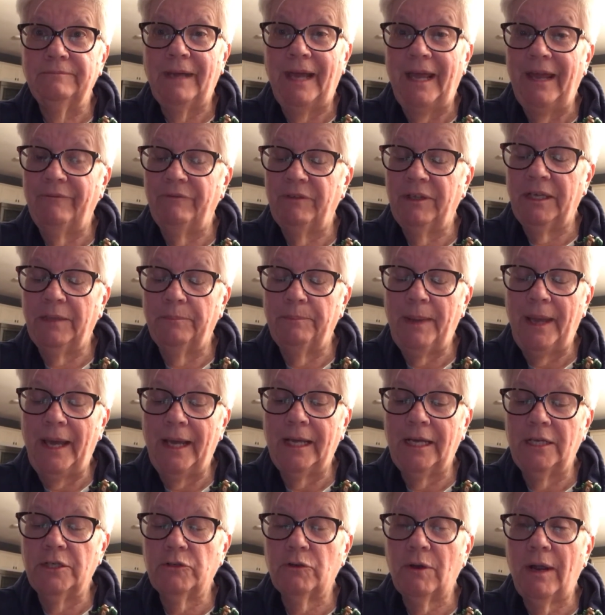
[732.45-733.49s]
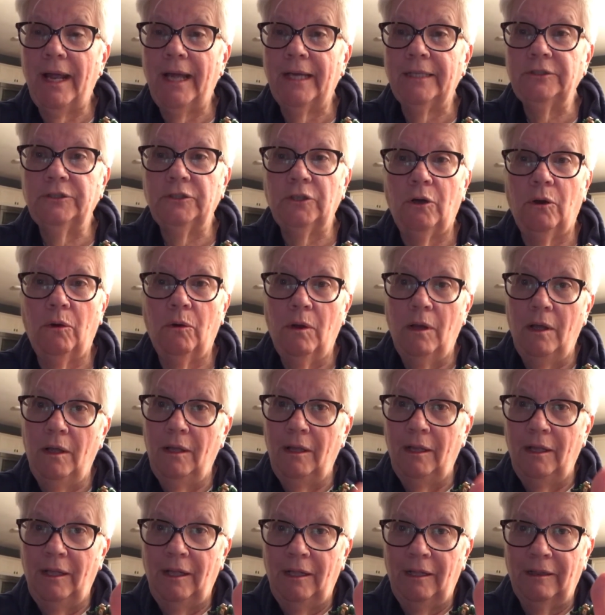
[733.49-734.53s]
I have to get back on track. So
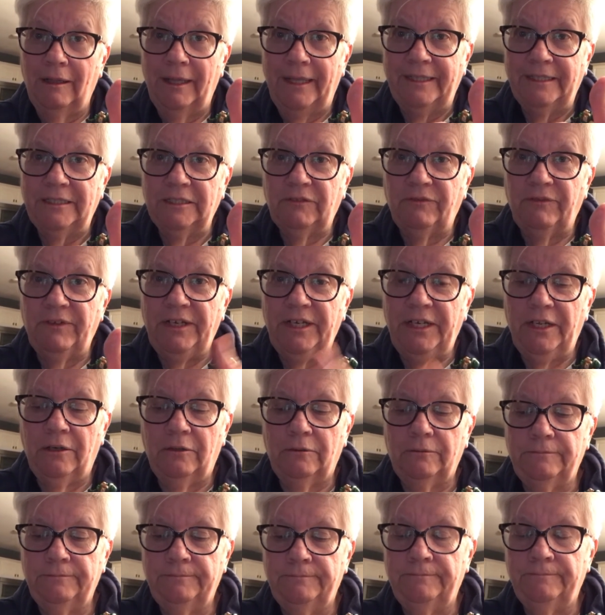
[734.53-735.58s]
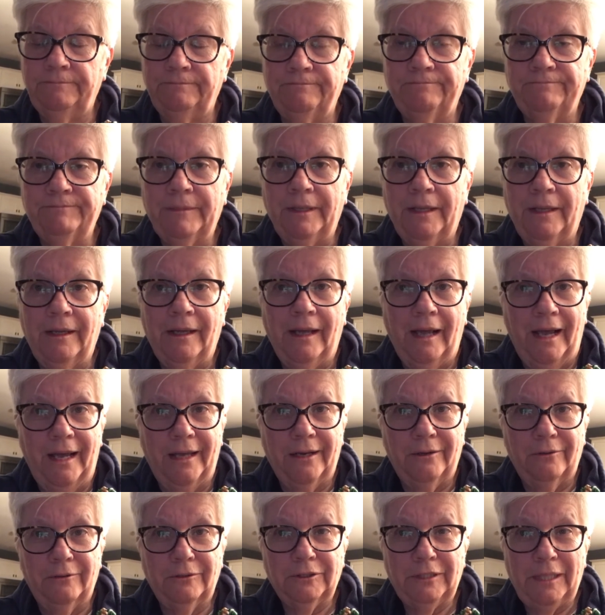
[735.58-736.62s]
like this video. I
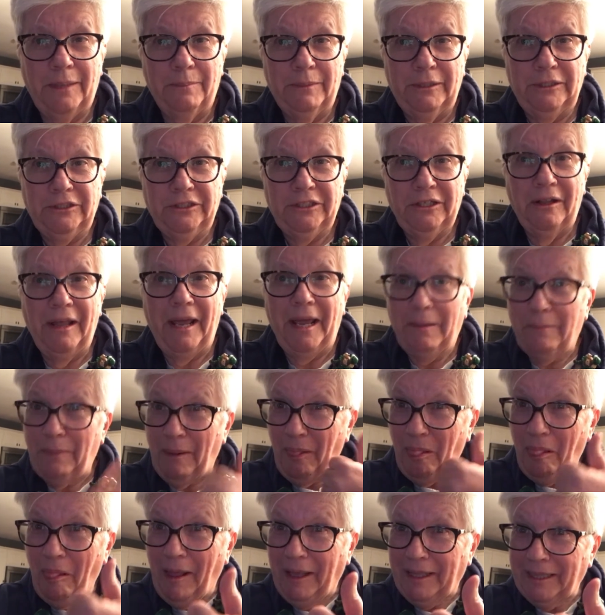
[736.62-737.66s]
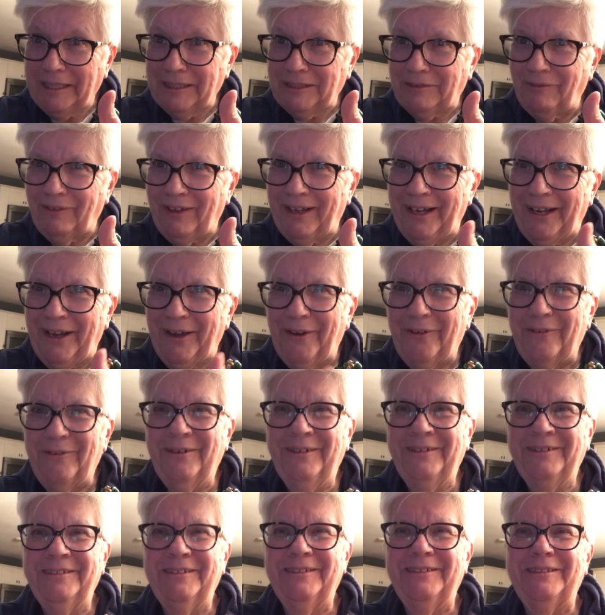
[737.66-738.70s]
know there's not much to like, but like this video.
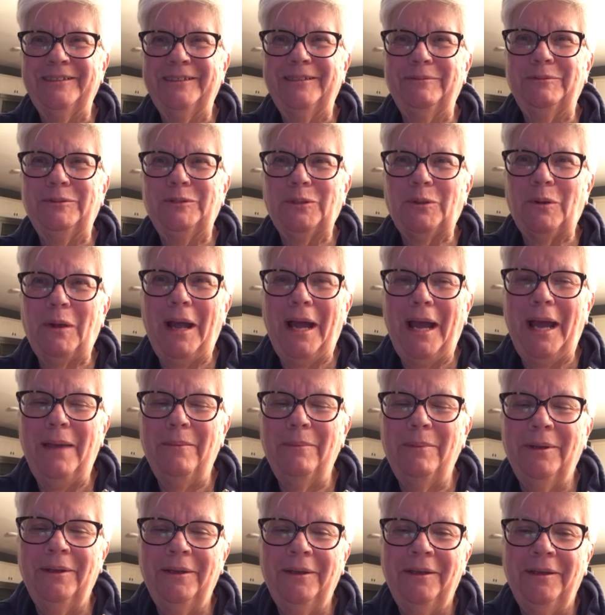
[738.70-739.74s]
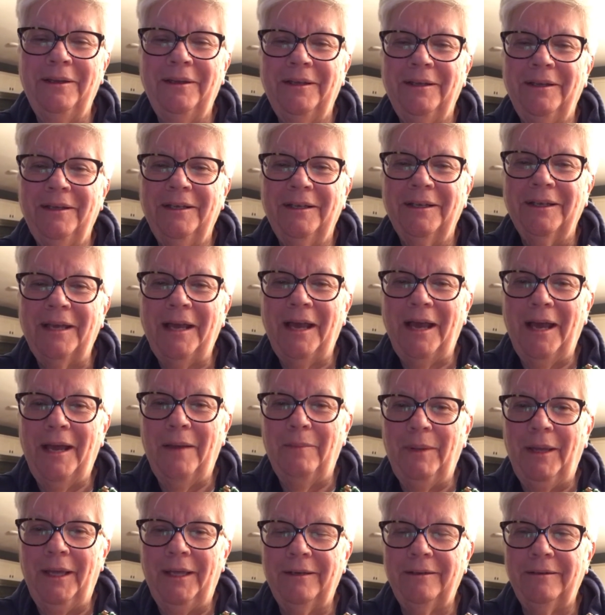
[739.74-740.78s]
Subscribe.
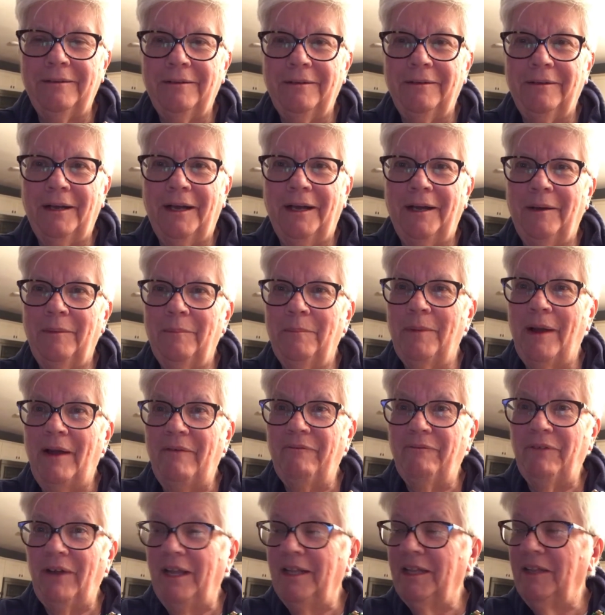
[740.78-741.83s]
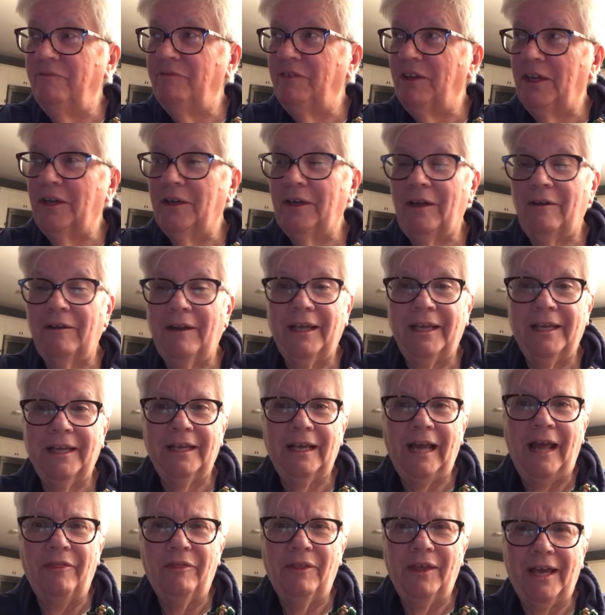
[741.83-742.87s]
Comment. I finally figured out I
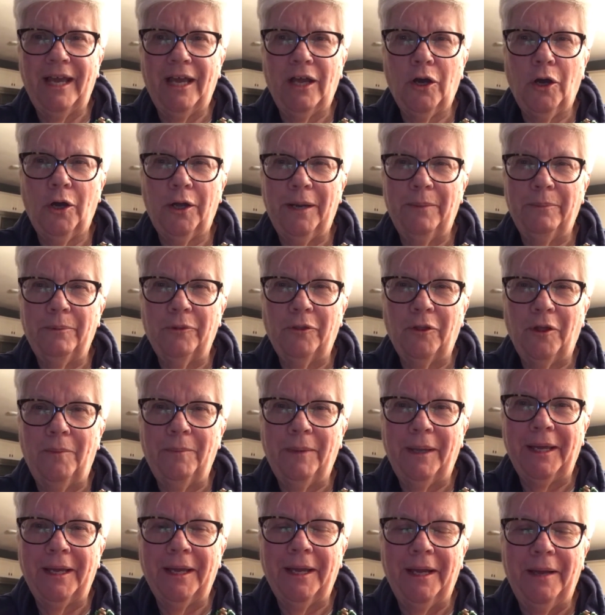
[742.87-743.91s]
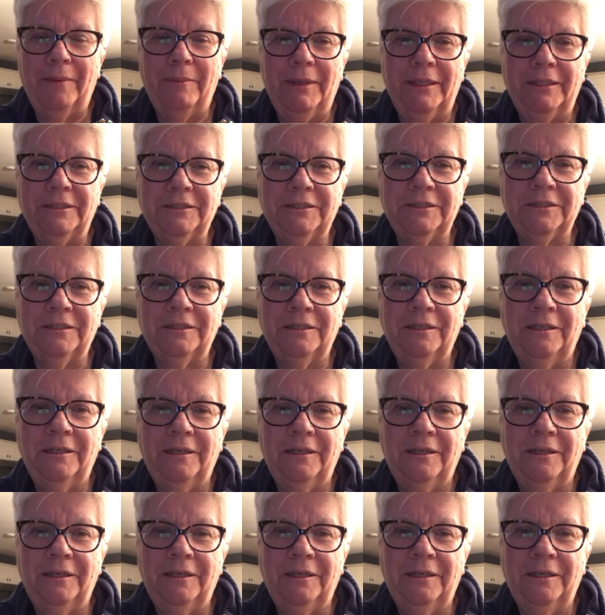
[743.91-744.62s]
think I caught up with all my comments.